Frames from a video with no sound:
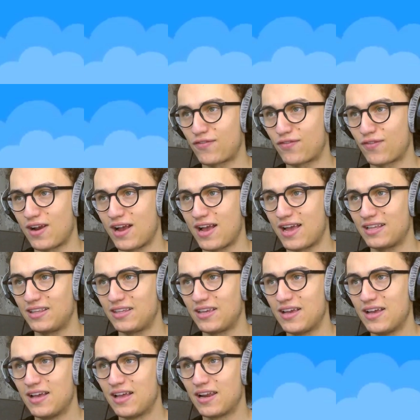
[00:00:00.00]
left, right,
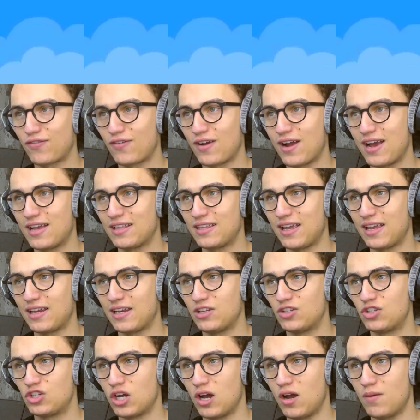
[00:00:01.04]
left, right, and
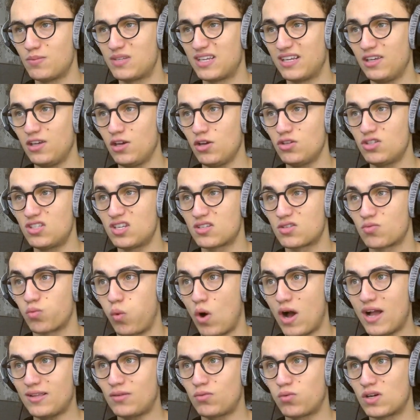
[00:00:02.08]
he jumps. He uses,
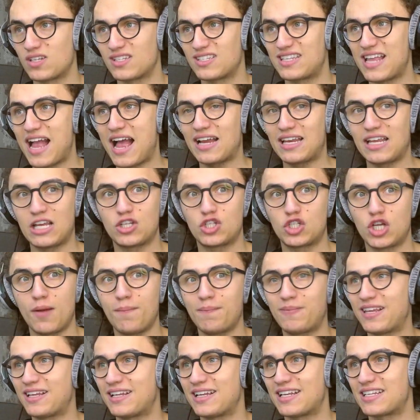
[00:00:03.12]
what was that? He
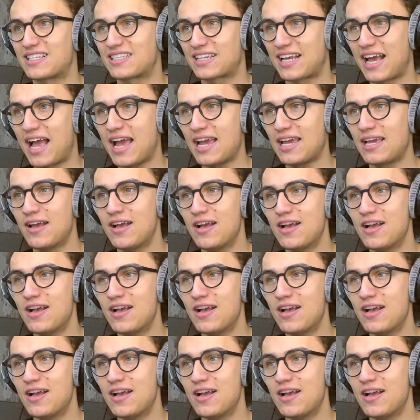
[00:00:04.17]
jumped in the sky.